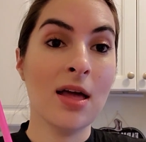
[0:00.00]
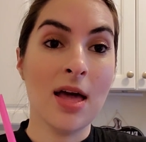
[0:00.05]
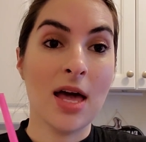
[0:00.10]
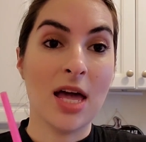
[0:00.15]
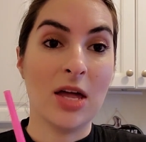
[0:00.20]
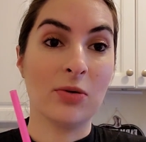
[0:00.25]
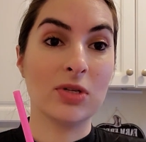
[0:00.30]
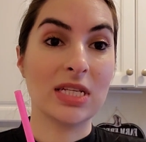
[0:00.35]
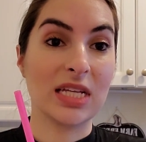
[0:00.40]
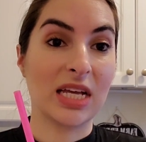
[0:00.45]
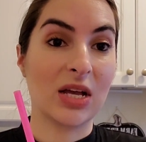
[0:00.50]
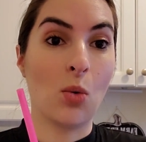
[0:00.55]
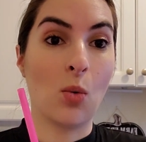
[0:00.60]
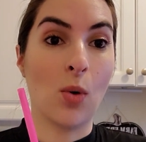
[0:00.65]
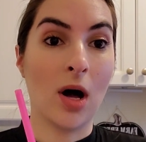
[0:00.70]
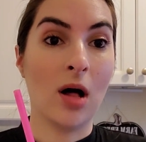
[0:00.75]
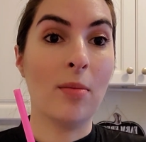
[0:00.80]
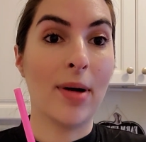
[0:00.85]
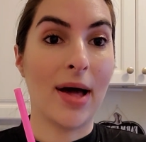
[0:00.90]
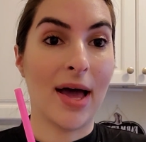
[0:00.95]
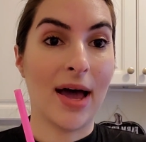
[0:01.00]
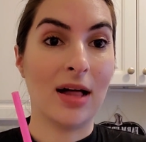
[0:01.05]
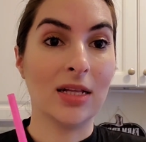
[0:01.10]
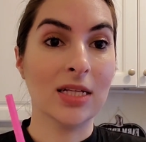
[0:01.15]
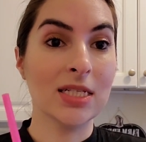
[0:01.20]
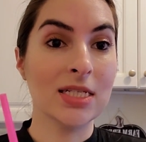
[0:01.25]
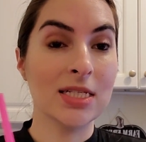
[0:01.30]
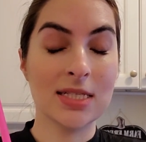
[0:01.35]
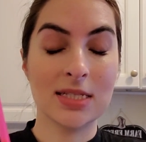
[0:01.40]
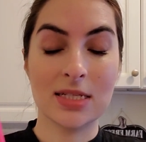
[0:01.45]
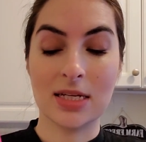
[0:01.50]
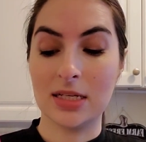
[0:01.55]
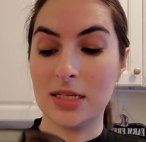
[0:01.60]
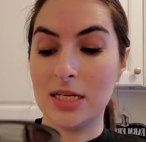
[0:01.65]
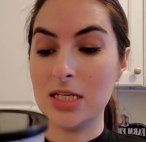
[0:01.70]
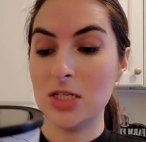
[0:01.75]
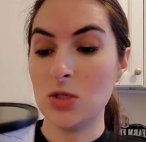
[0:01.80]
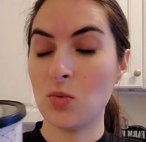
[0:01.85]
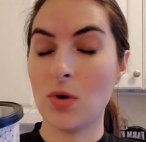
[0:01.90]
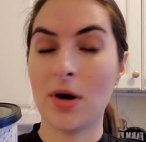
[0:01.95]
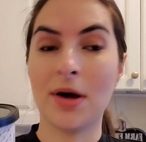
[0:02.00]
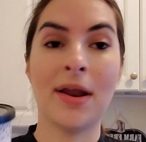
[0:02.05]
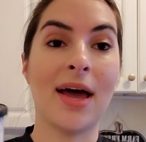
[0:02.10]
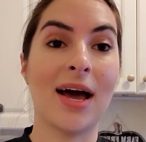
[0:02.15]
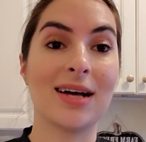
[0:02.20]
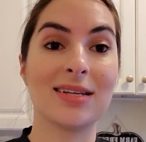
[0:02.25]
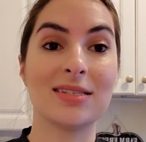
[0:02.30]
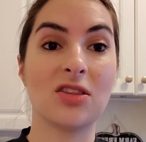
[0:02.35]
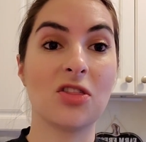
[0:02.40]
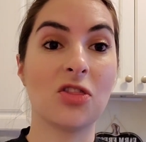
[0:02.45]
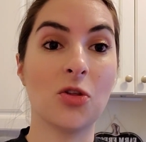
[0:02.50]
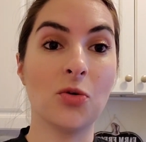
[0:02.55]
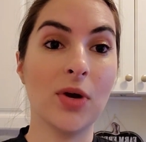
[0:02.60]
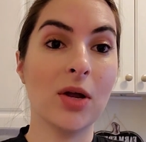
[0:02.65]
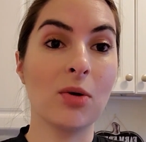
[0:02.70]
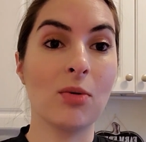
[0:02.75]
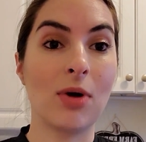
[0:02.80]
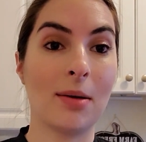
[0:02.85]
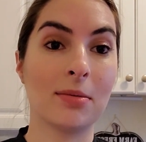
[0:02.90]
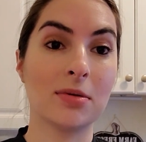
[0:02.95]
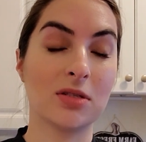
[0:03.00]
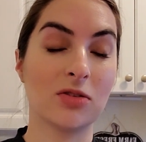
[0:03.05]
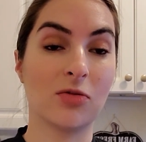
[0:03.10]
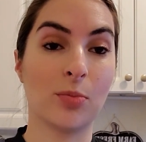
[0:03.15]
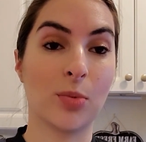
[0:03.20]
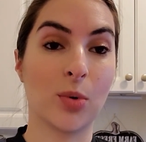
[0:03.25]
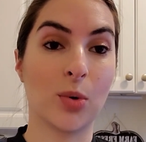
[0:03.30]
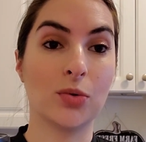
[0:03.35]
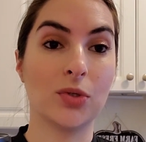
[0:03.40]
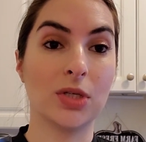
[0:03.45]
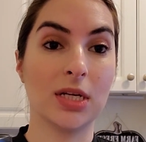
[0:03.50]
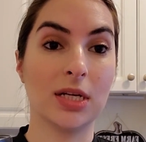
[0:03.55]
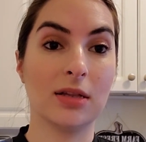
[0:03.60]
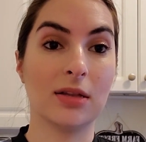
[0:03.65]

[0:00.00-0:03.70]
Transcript: It was like well balanced. This one has 3 grams of protein.